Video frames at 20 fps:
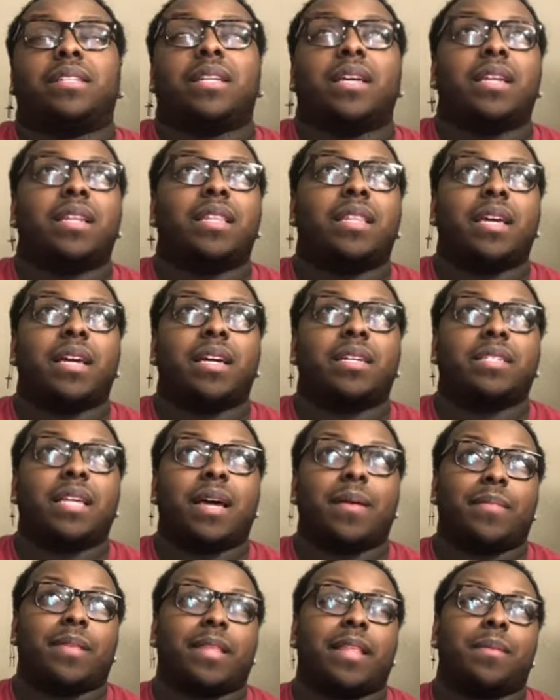Anything else
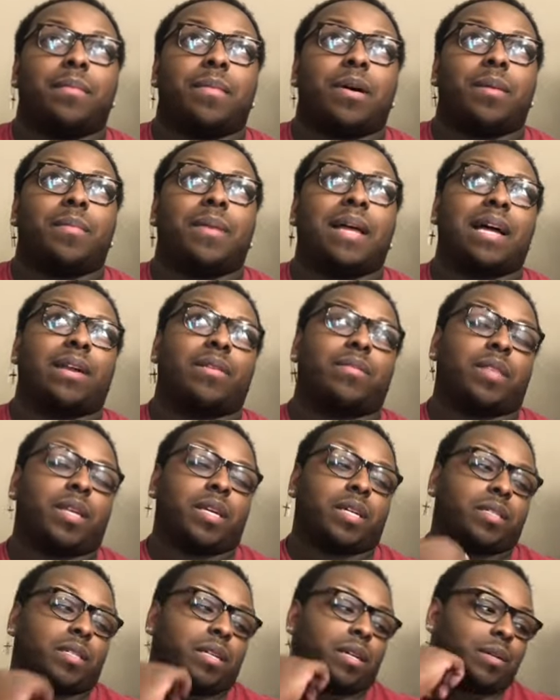happened in that moment? I don't
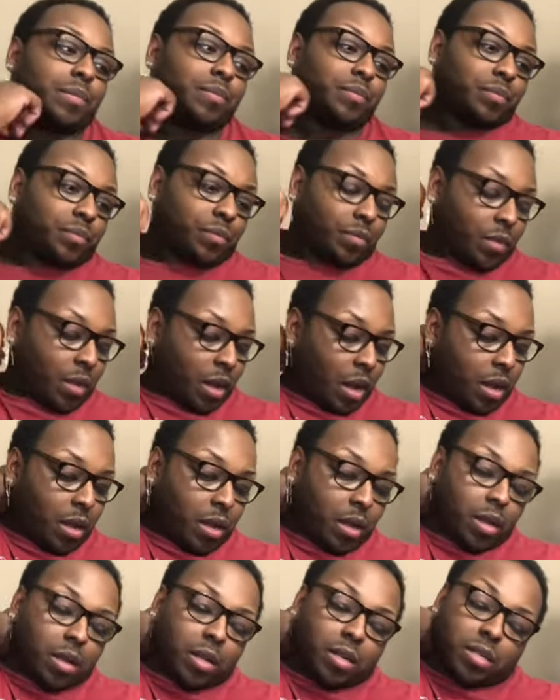think so.
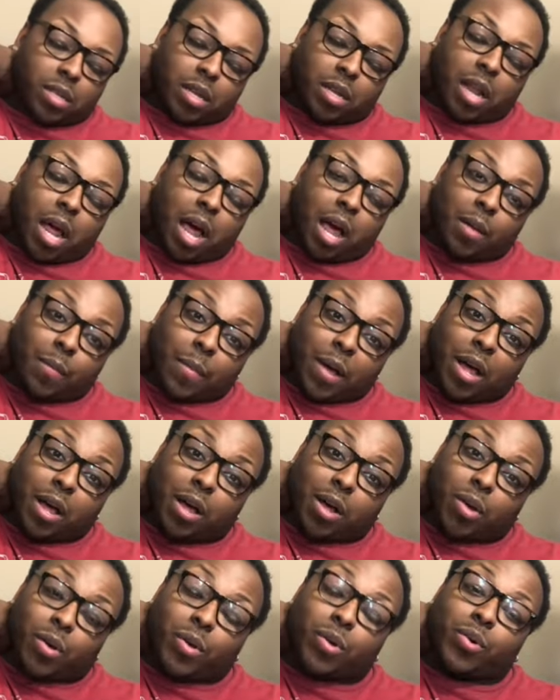So, lo and
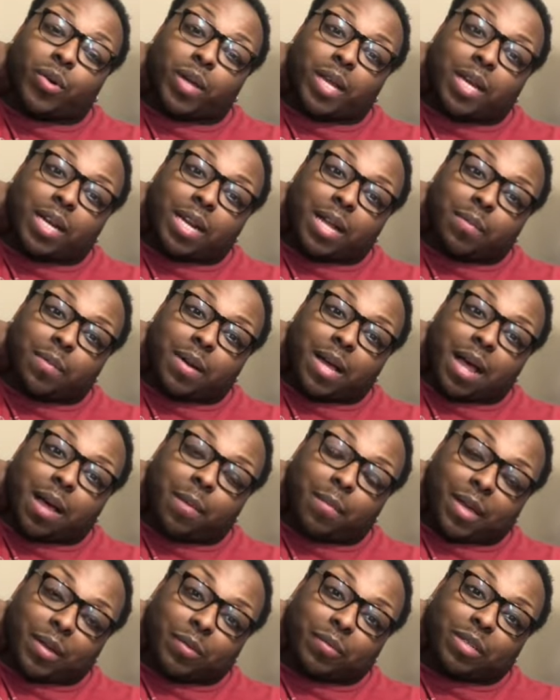behold, who ended up
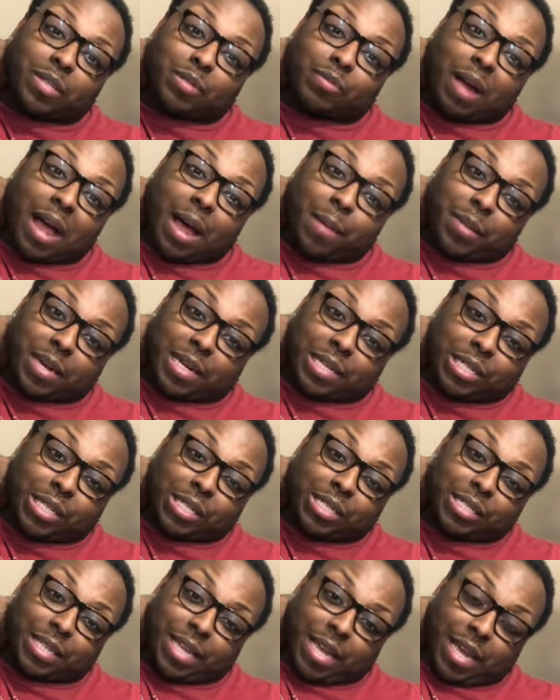coming was Robin and
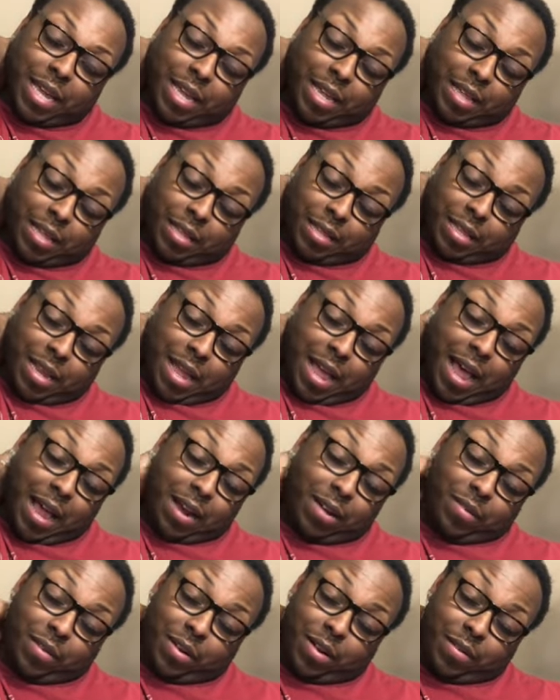Gizelle. I
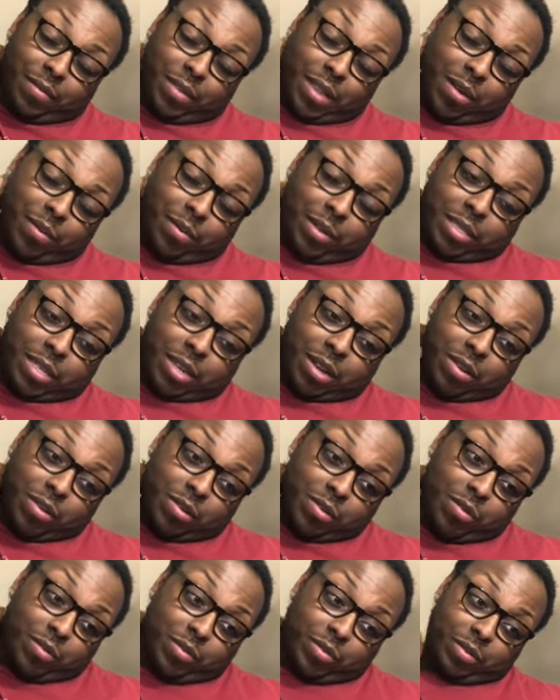don't know if they were
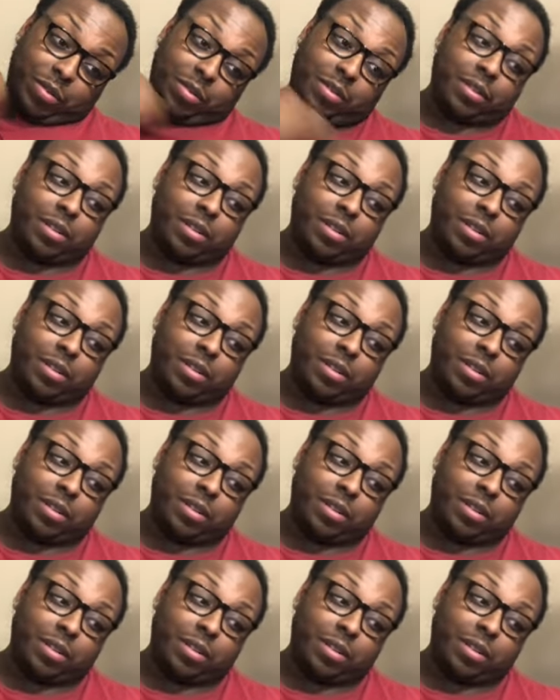told